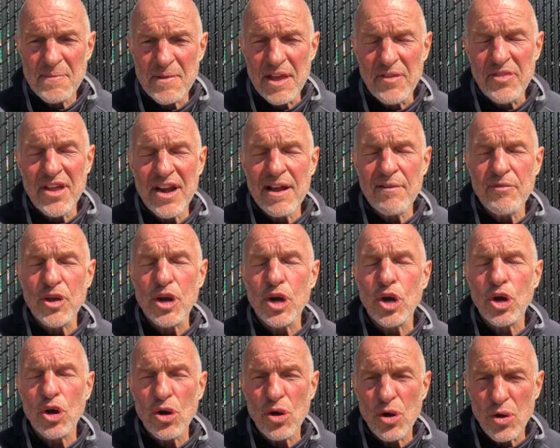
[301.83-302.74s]
And then have the
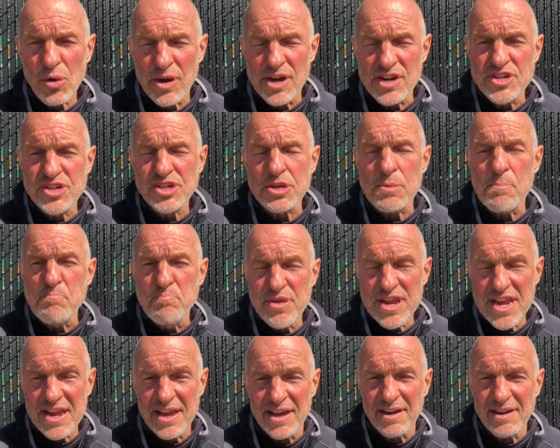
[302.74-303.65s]
courage to
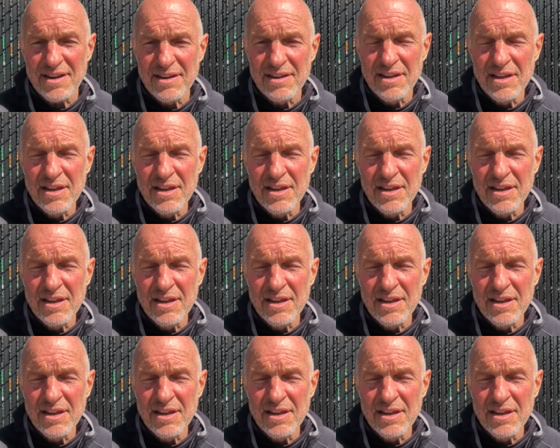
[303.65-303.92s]
be it